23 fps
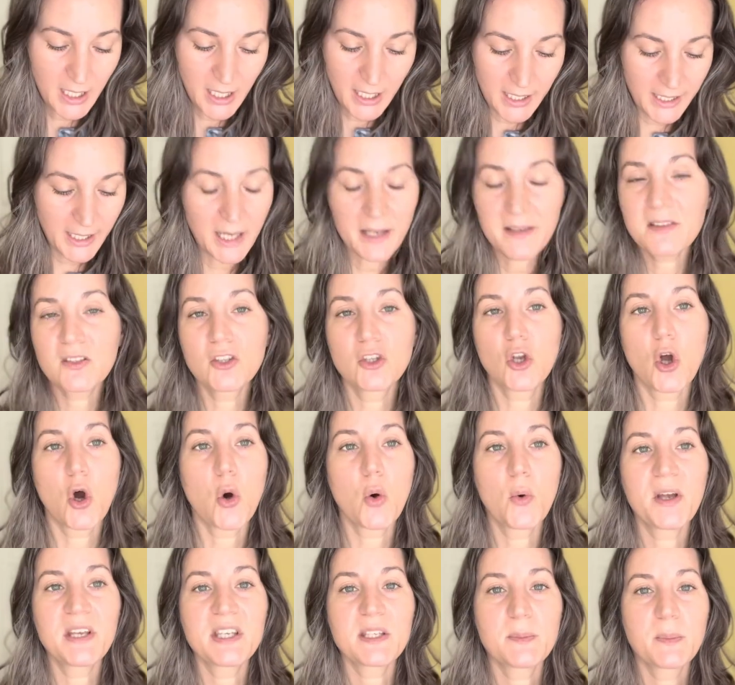It has no
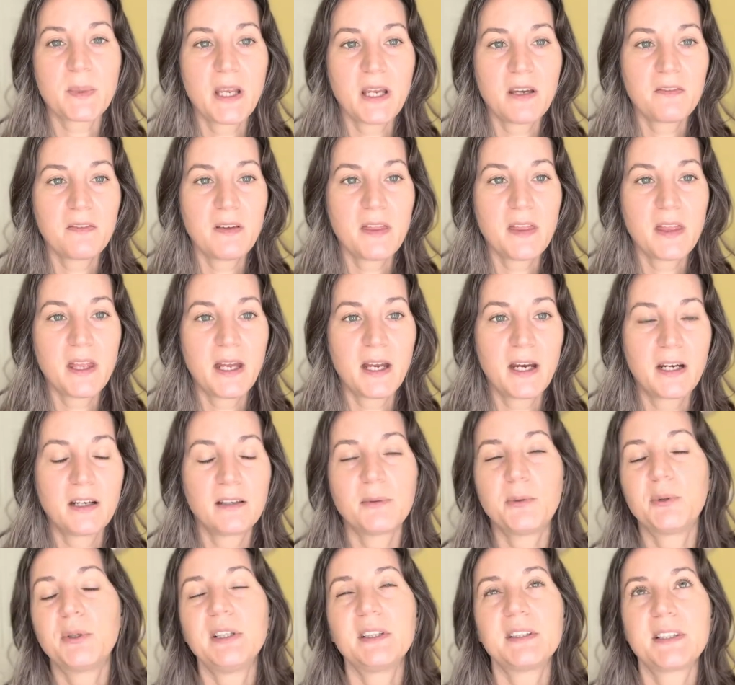SPF in there.
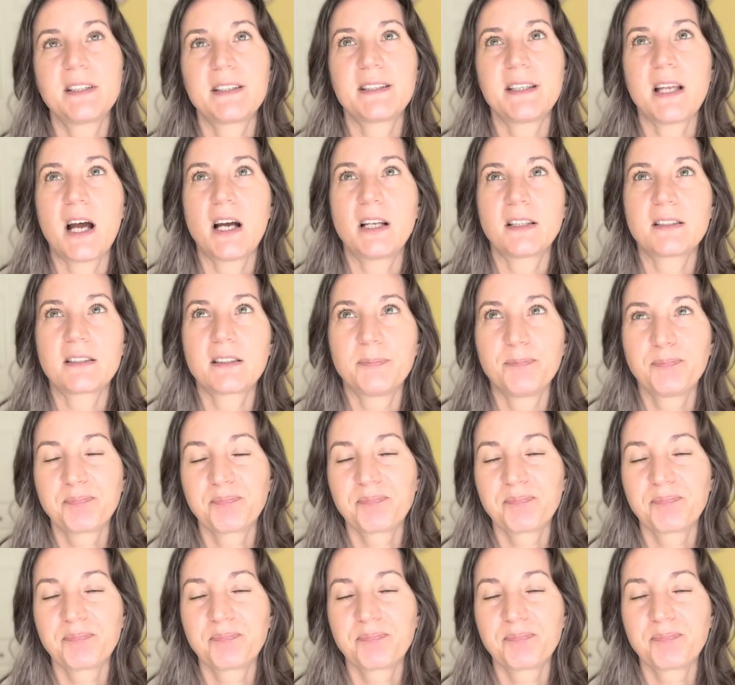Well, it's not